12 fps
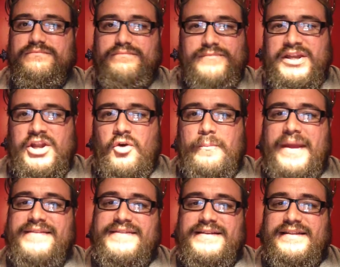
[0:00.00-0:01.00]

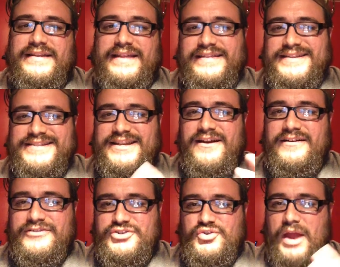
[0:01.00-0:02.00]
basically like this
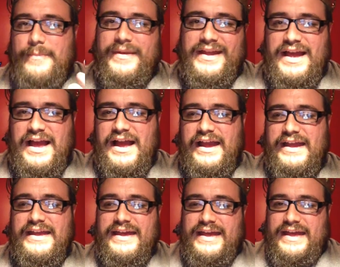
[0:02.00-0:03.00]
young strapping
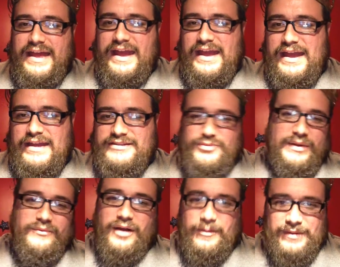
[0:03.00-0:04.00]
guy, and
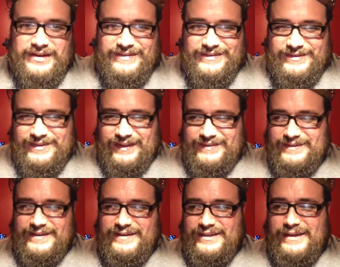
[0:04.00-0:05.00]
Sweet Robin is this, like,
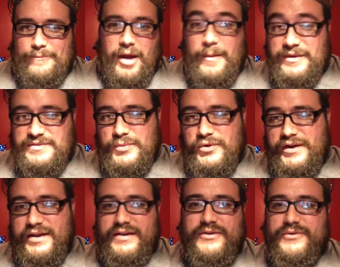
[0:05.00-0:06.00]
sickly mama's
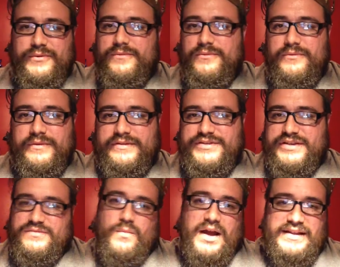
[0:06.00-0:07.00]
boy who
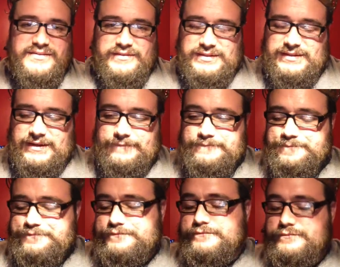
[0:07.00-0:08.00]
just whines all the time.
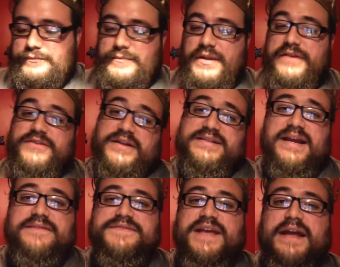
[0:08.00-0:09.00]
So that's
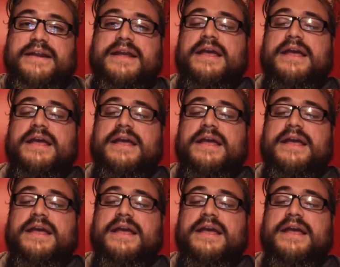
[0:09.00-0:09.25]
kind of sad.